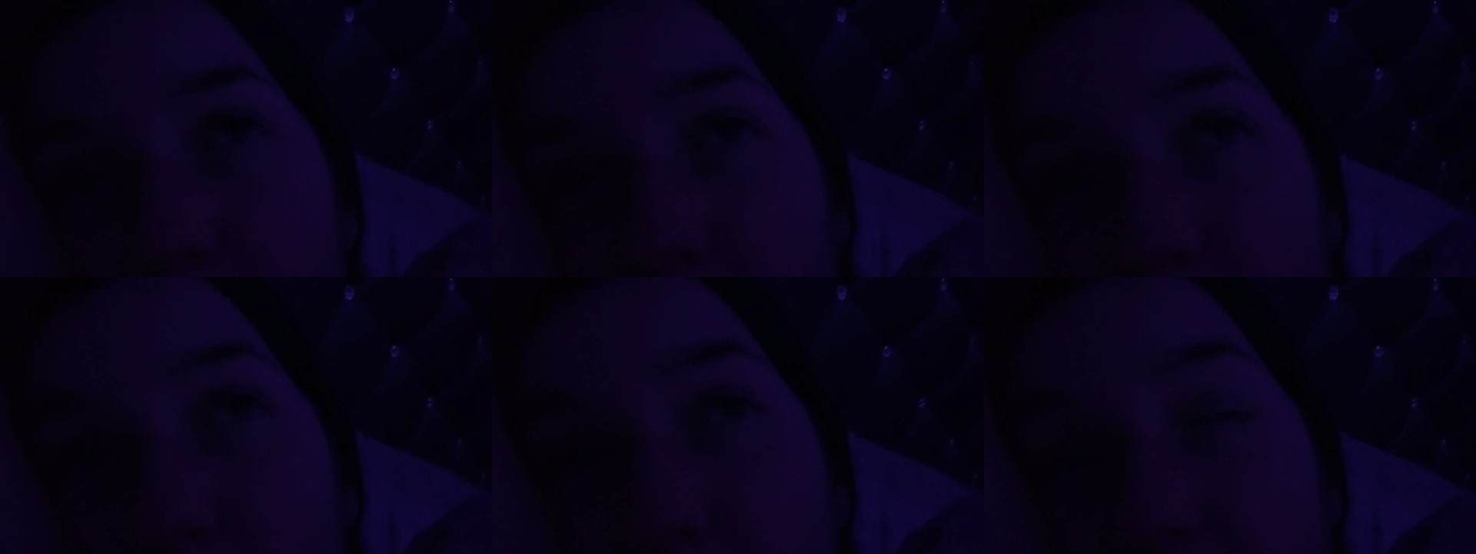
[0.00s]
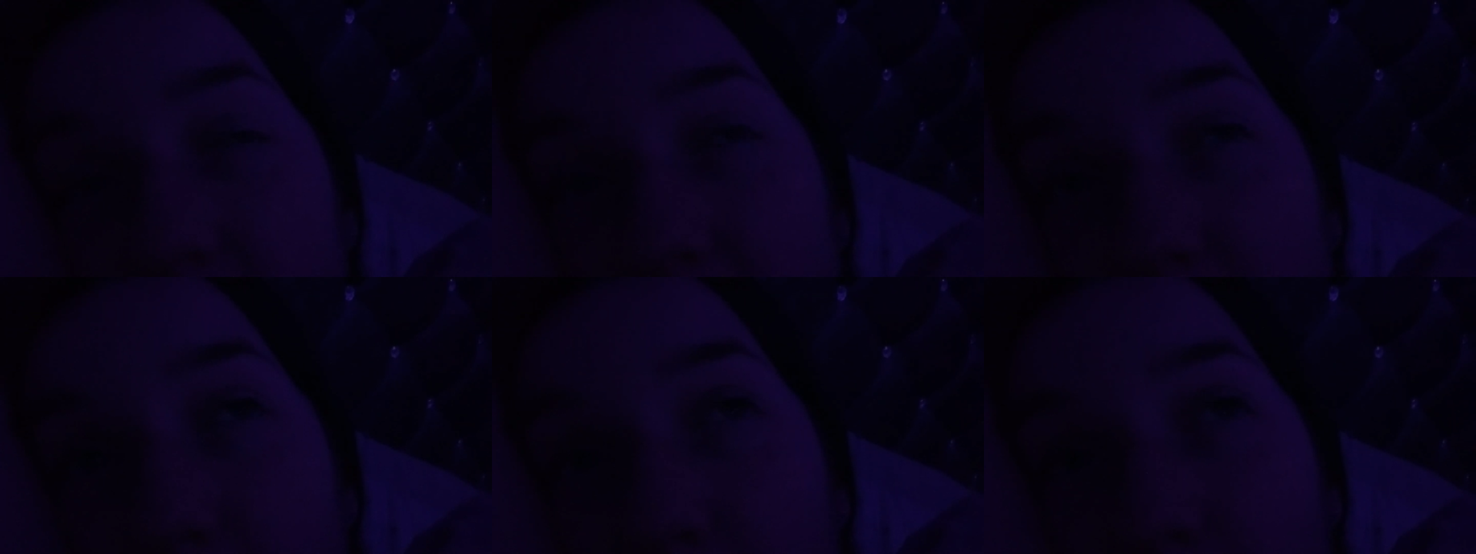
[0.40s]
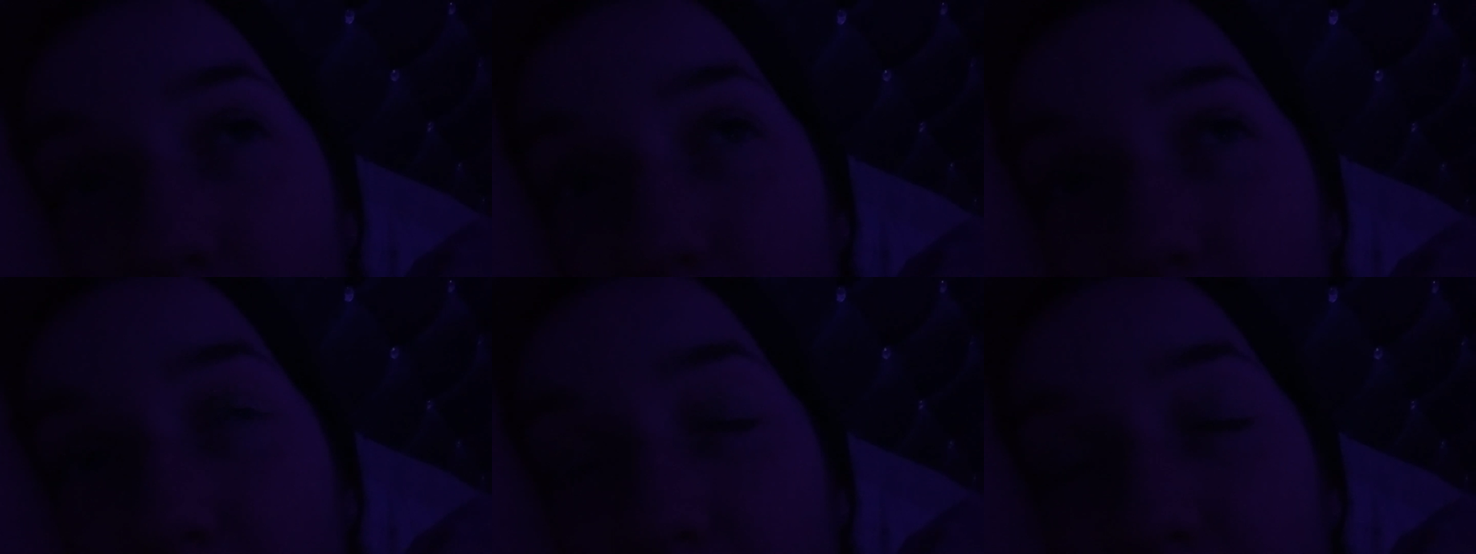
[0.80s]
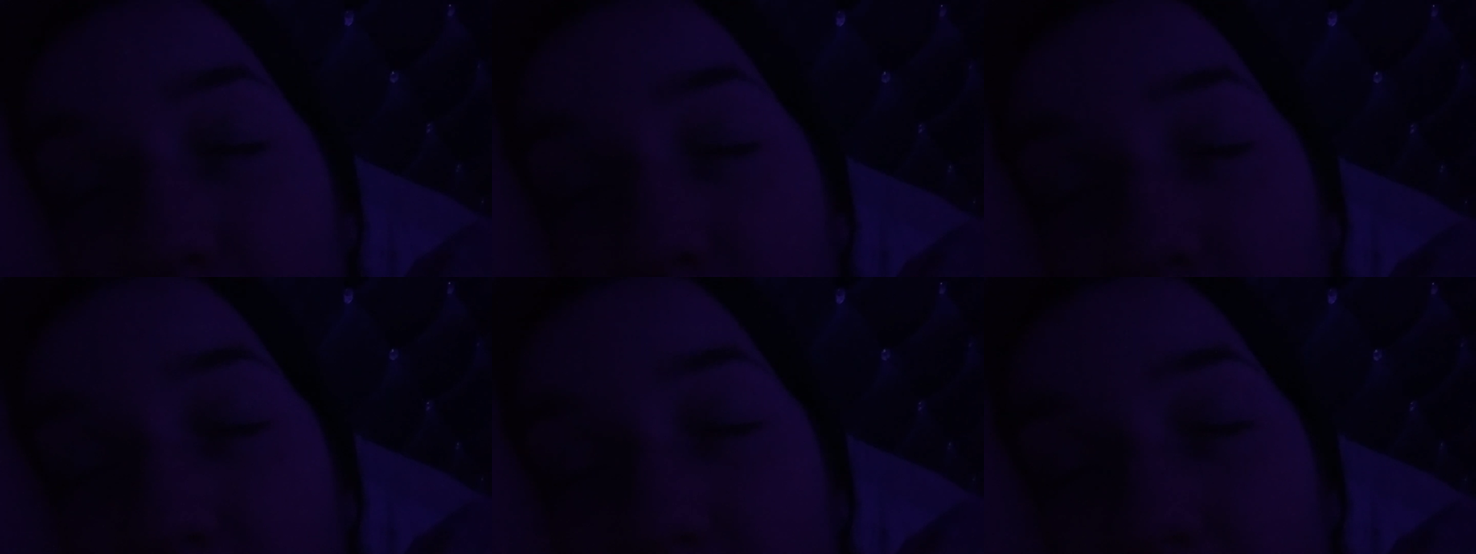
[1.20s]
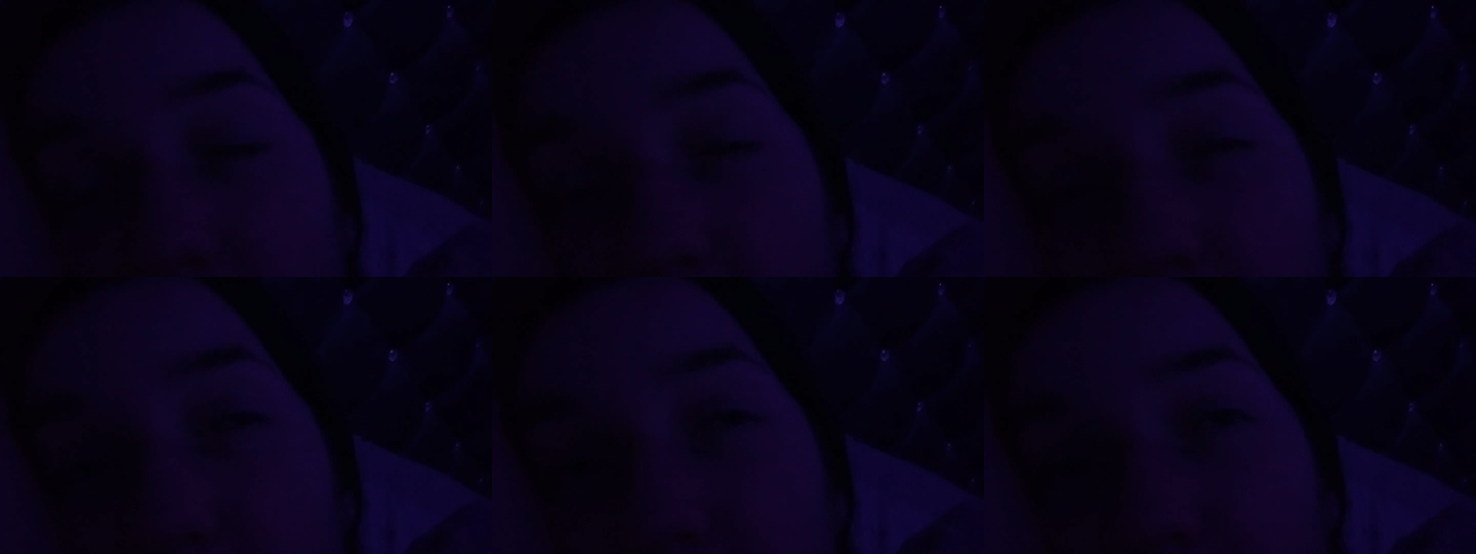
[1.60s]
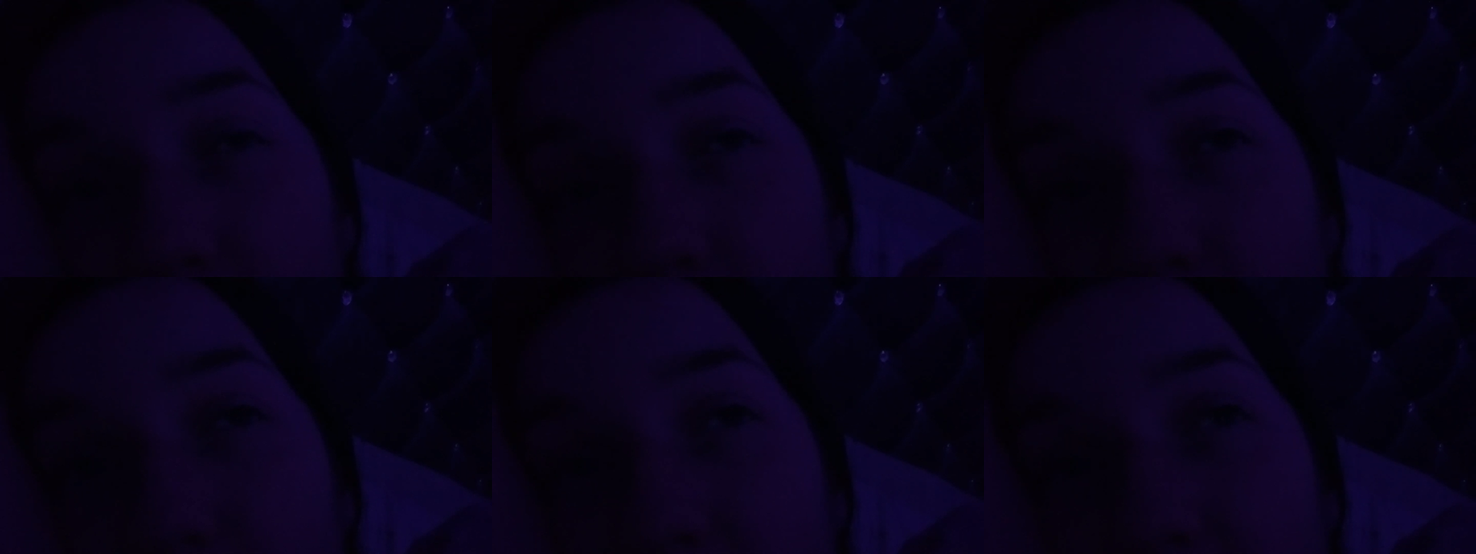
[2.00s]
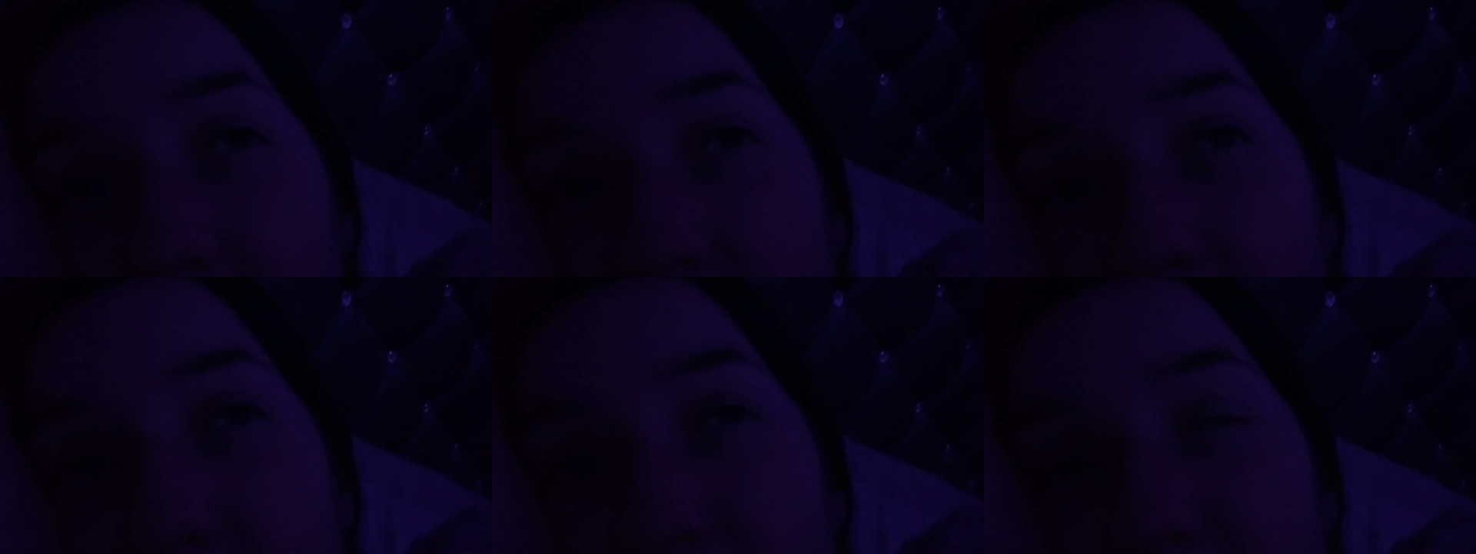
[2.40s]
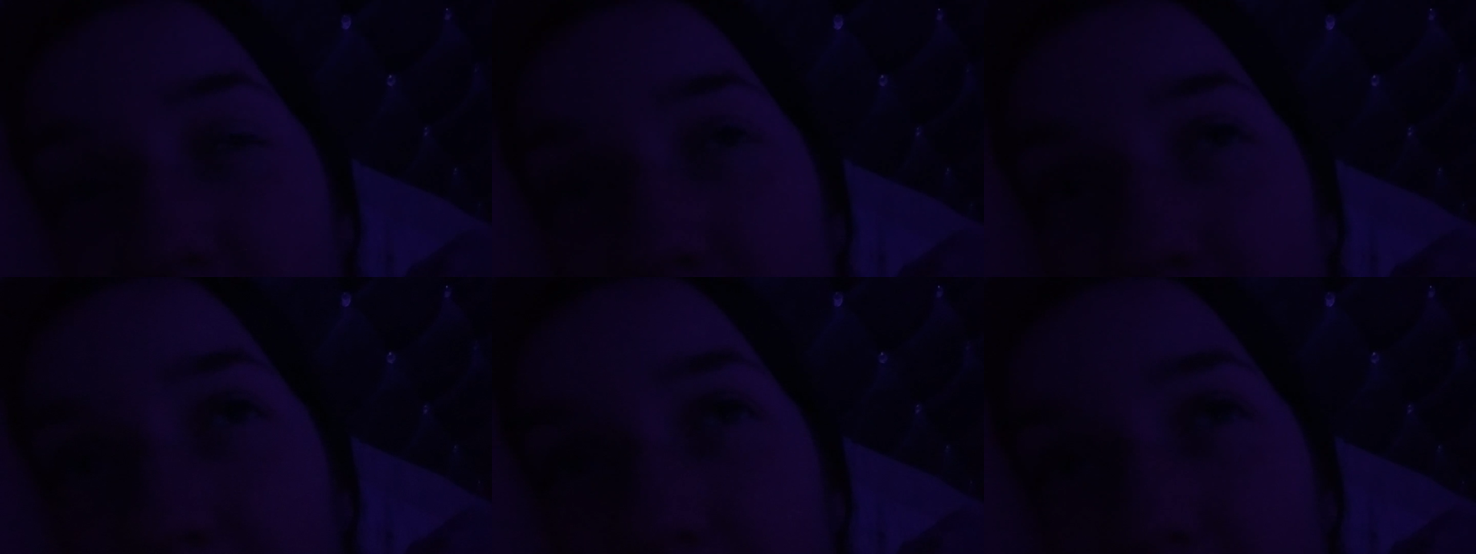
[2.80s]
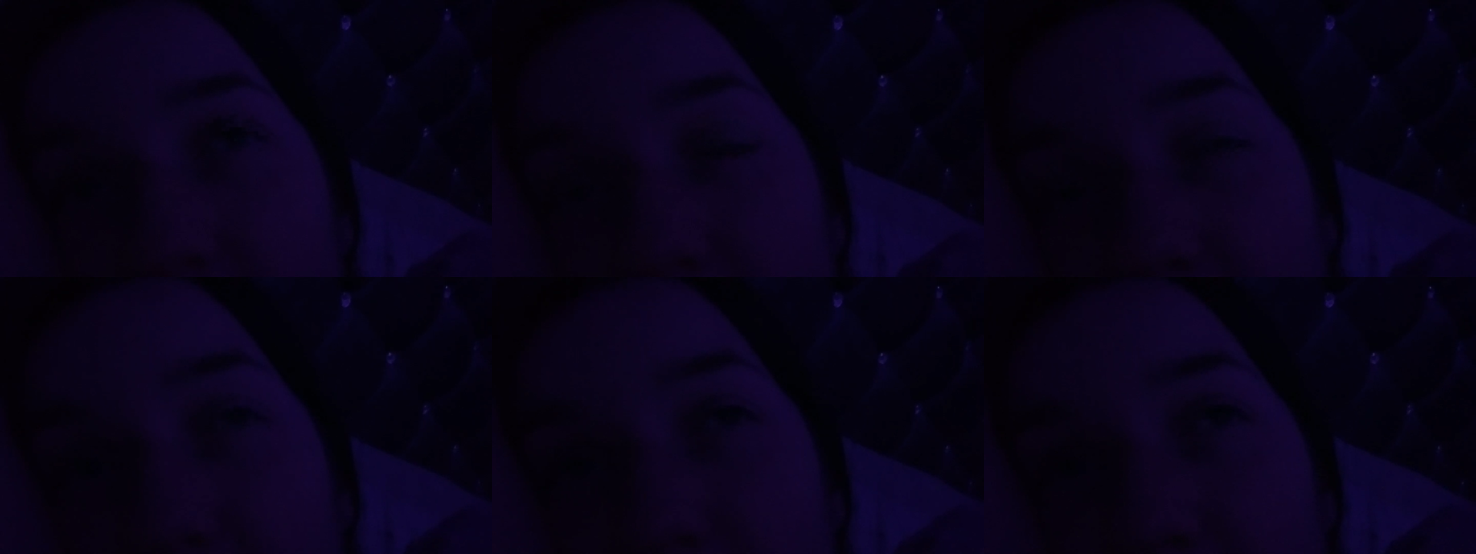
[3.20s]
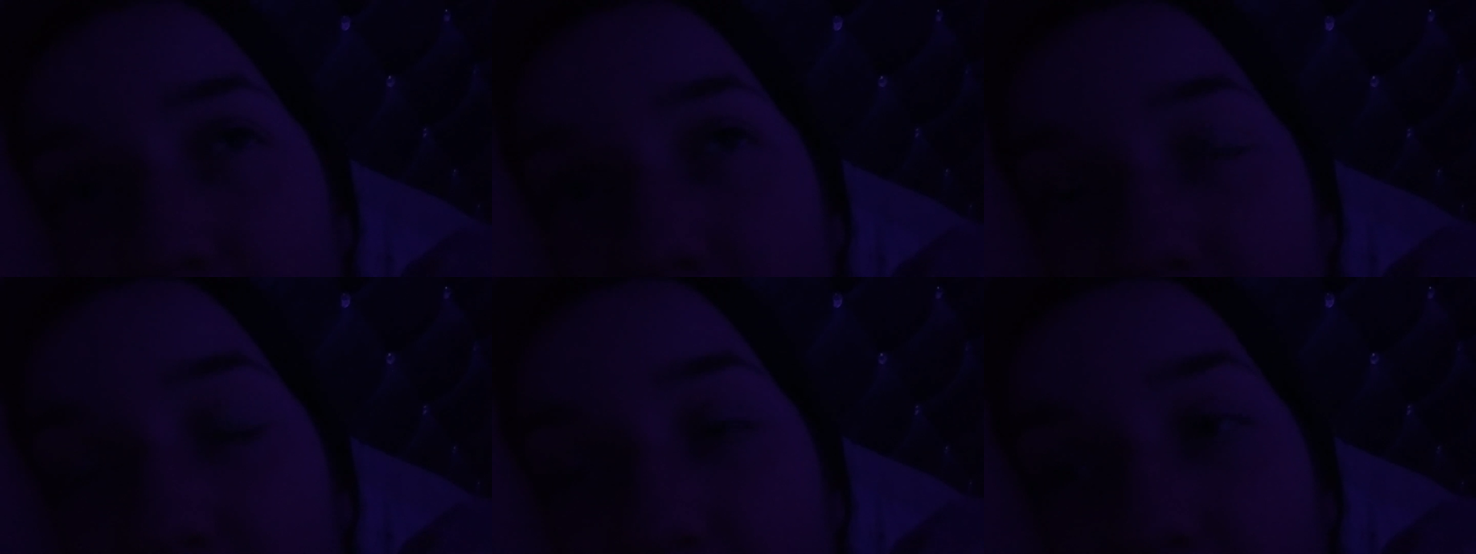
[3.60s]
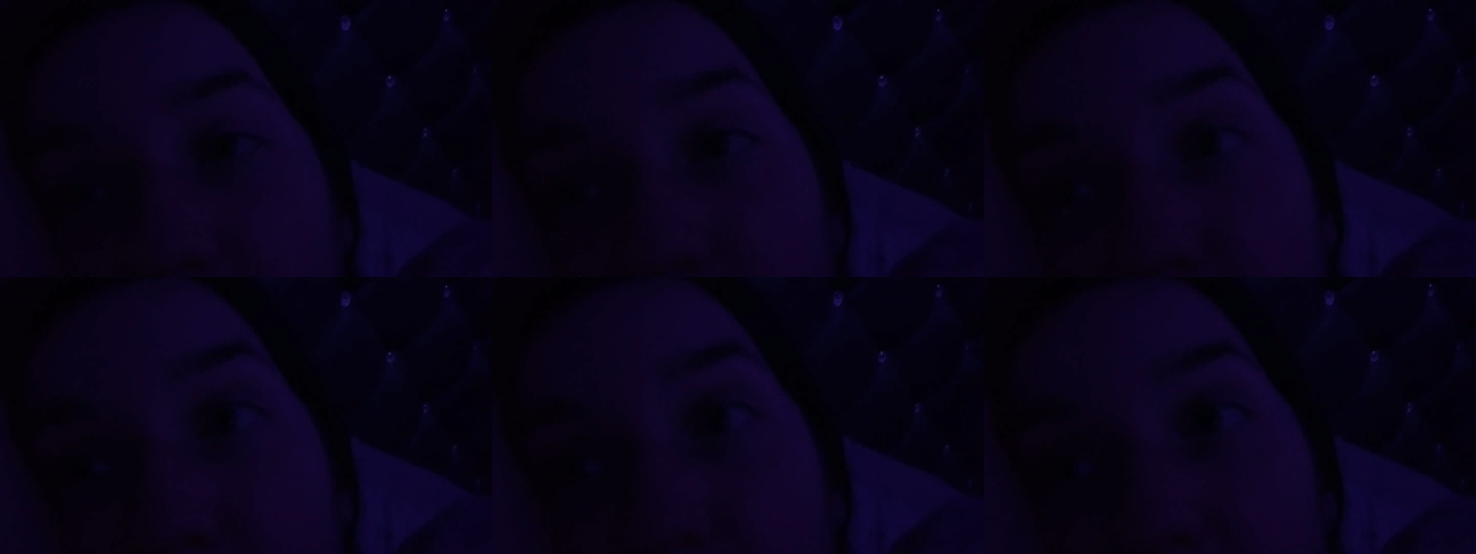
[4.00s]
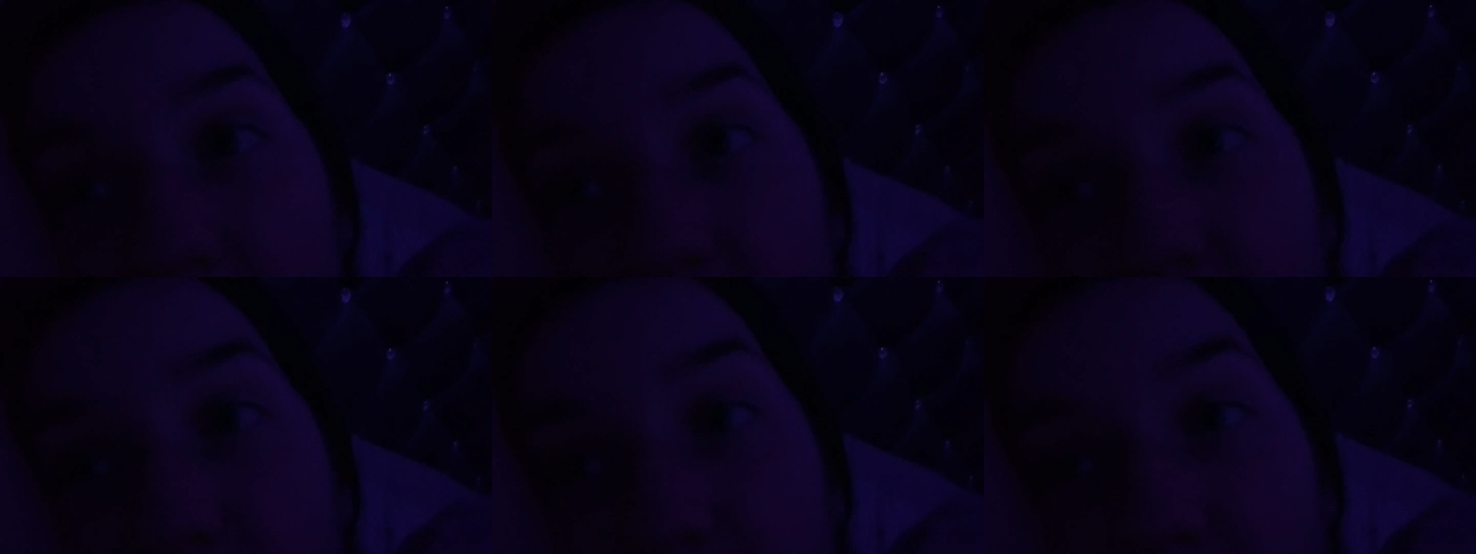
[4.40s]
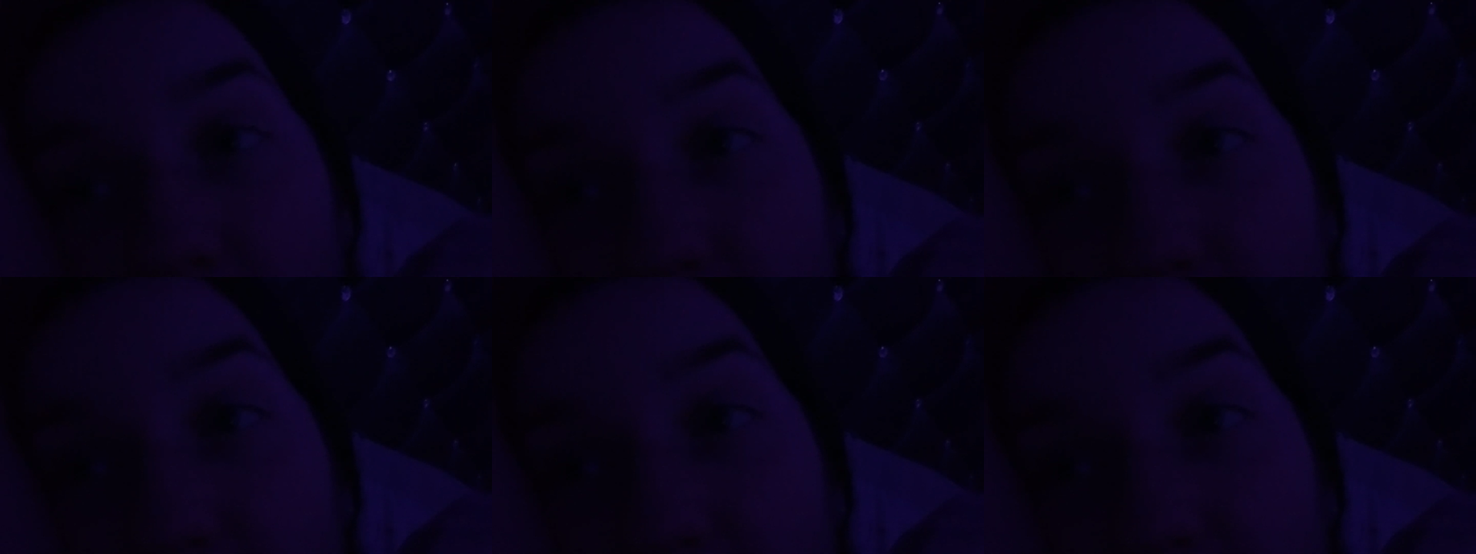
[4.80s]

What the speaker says: No face is visible, so there are no lips to read.